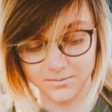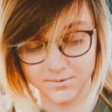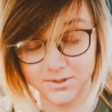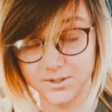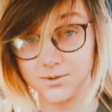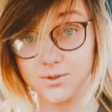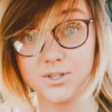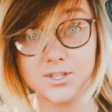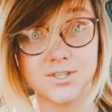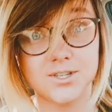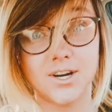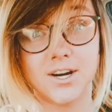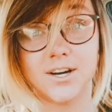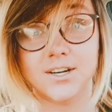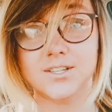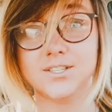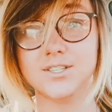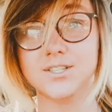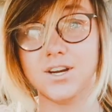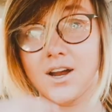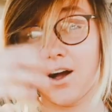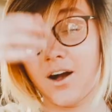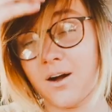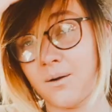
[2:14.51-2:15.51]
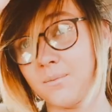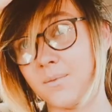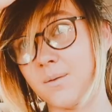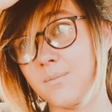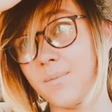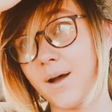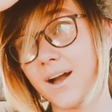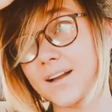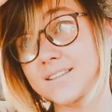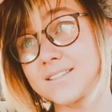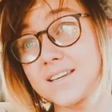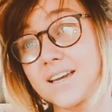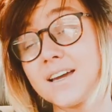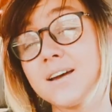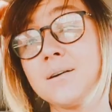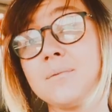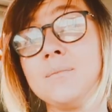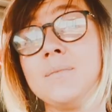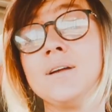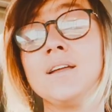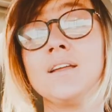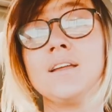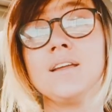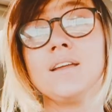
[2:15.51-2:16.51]
to the church, and back to
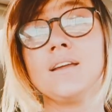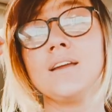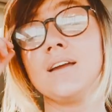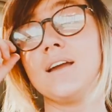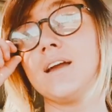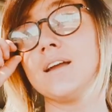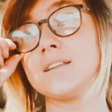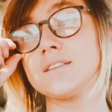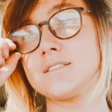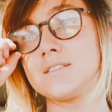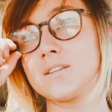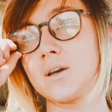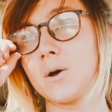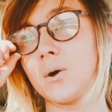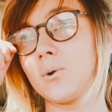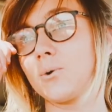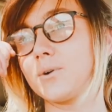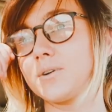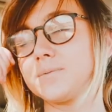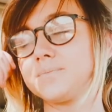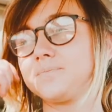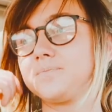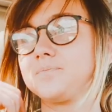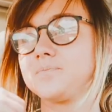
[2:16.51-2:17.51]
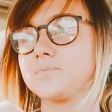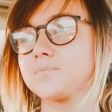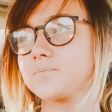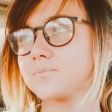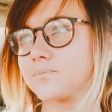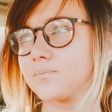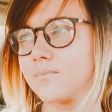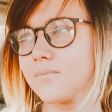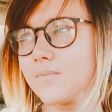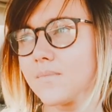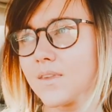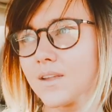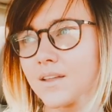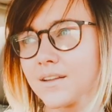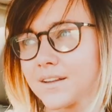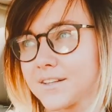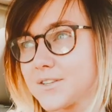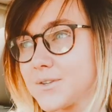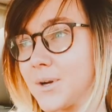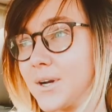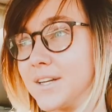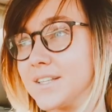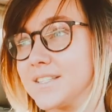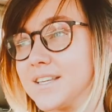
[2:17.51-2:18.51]
Him. And so
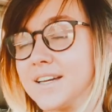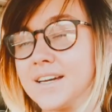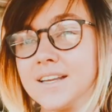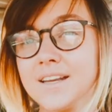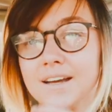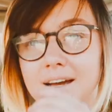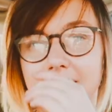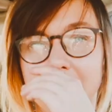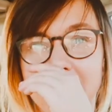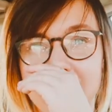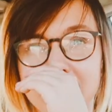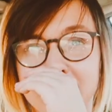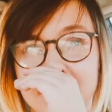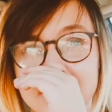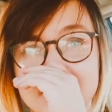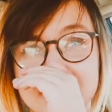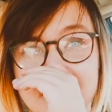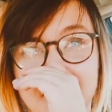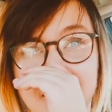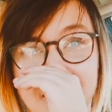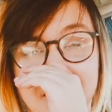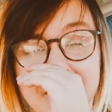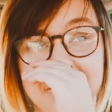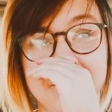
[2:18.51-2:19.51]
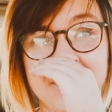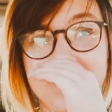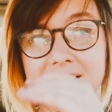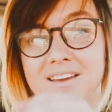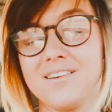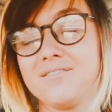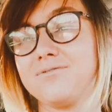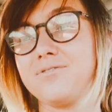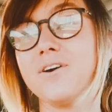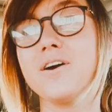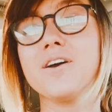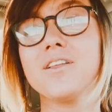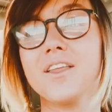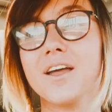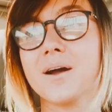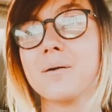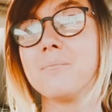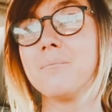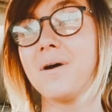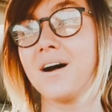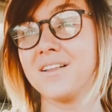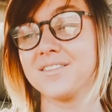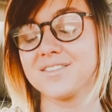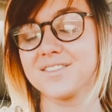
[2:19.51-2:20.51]
that's what I did every time, and for like a
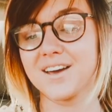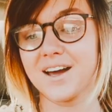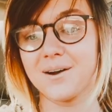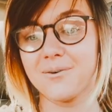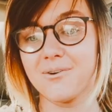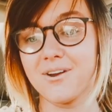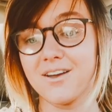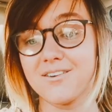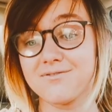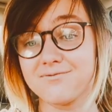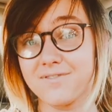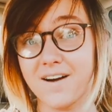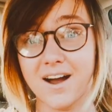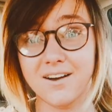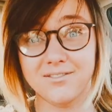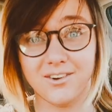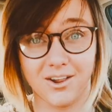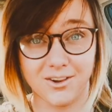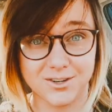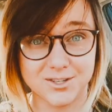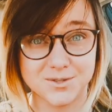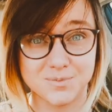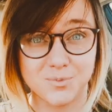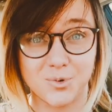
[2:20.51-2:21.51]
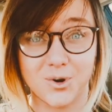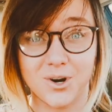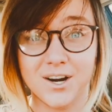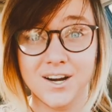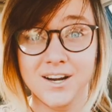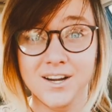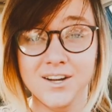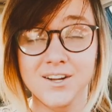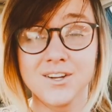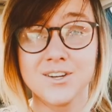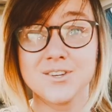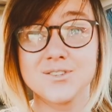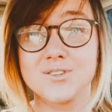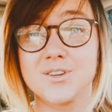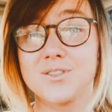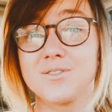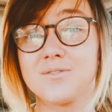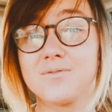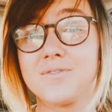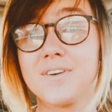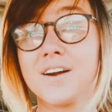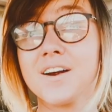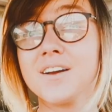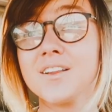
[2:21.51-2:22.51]
month, I would give $5 more. So
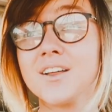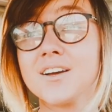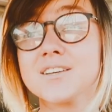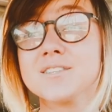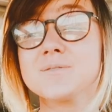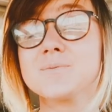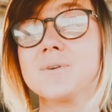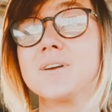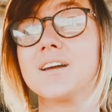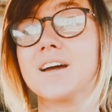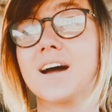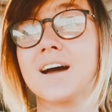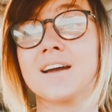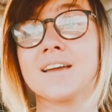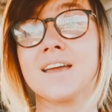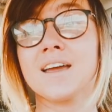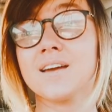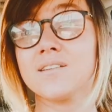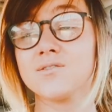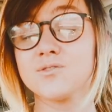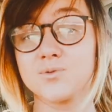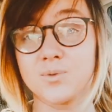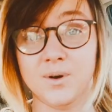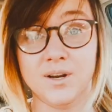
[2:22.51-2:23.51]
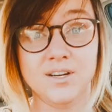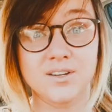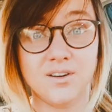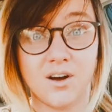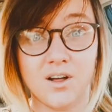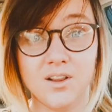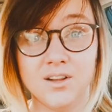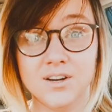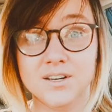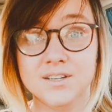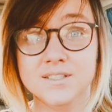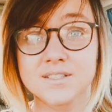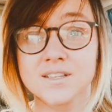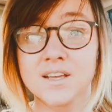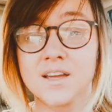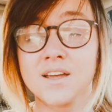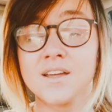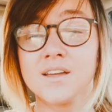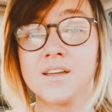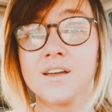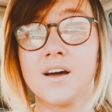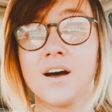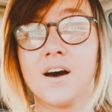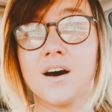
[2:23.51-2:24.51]
the very last week, I gave $20,
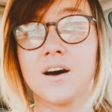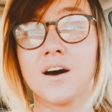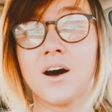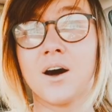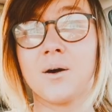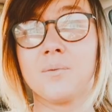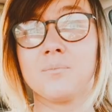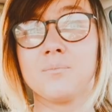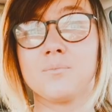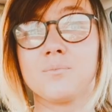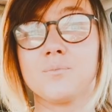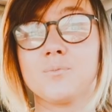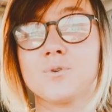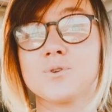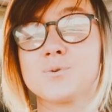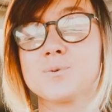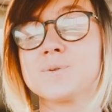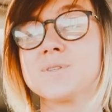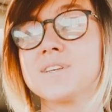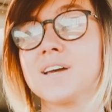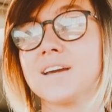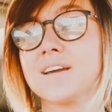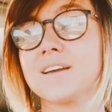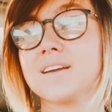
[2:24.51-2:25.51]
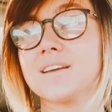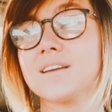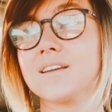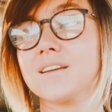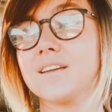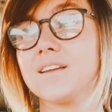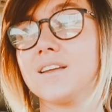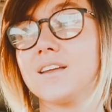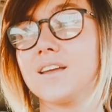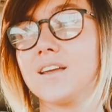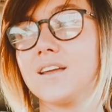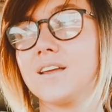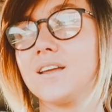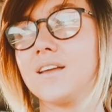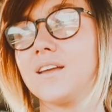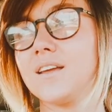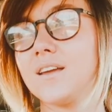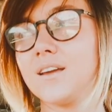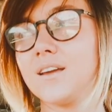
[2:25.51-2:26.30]
which was like, it